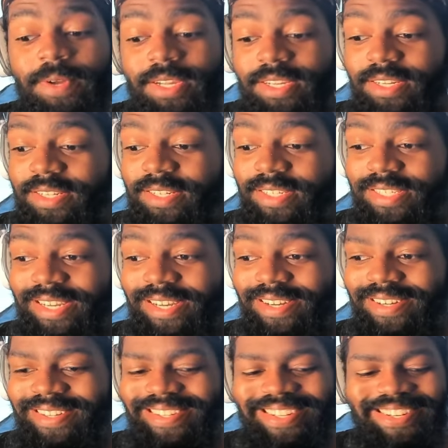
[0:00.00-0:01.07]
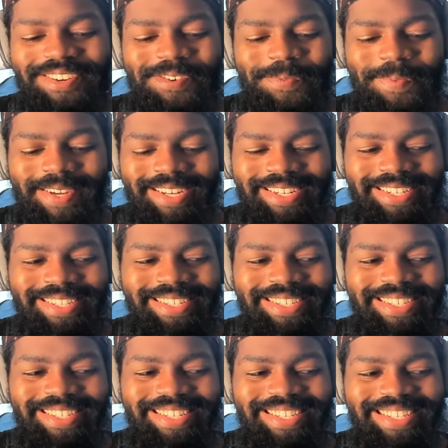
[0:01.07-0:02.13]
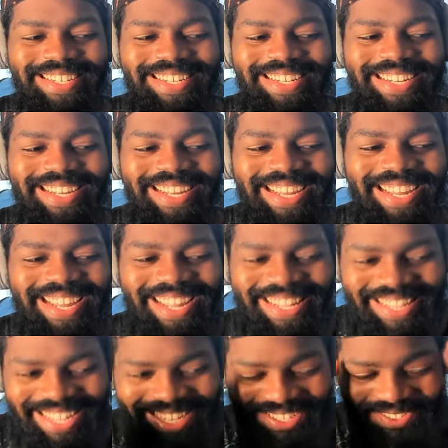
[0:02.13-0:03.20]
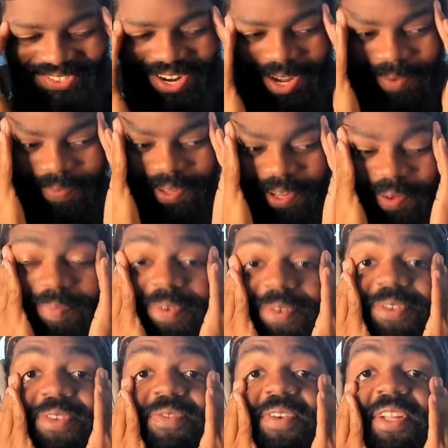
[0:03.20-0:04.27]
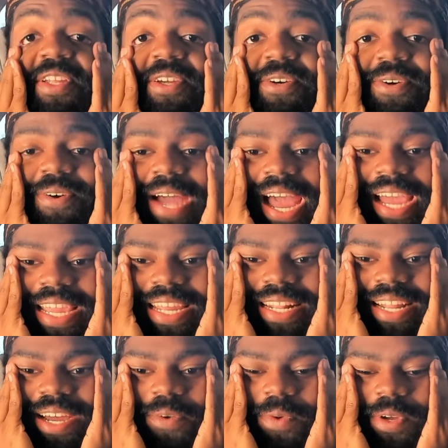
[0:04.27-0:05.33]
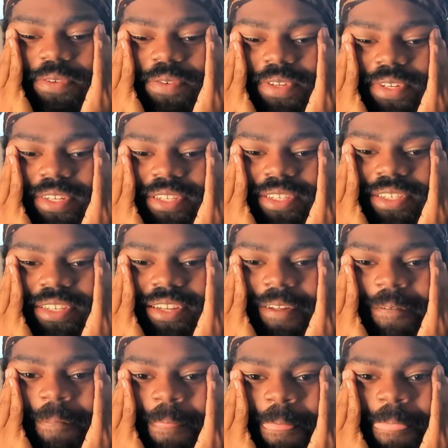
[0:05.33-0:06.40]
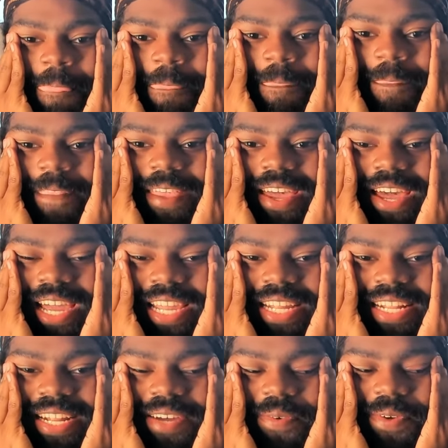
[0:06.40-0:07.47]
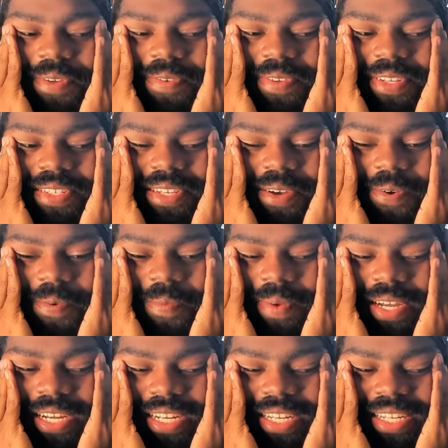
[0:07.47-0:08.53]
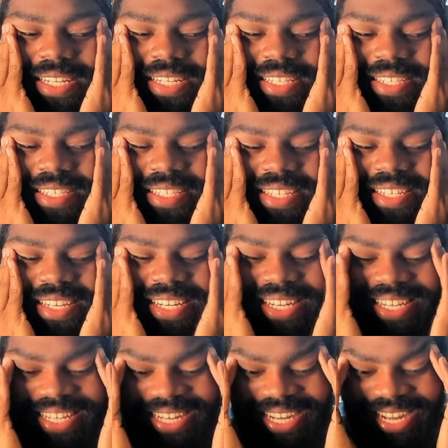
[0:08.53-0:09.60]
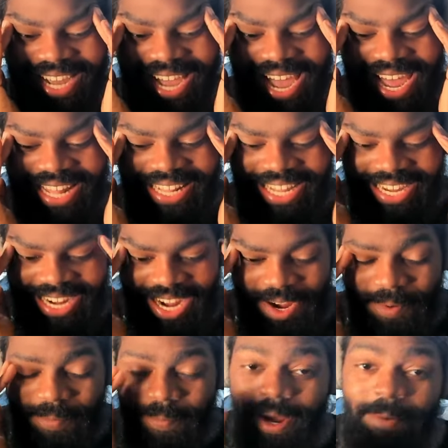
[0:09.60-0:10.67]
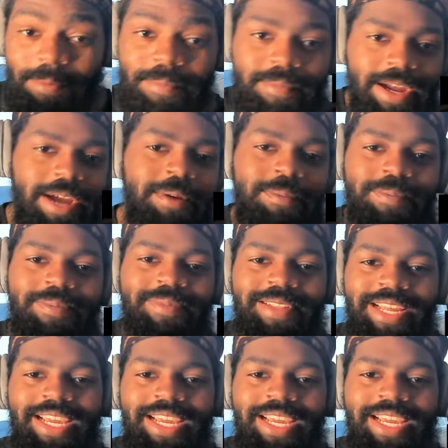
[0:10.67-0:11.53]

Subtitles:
goodness, y'all. Oh my goodness. They dropped a music video. I cannot wait for this. I cannot wait for this. Oh my goodness. I'm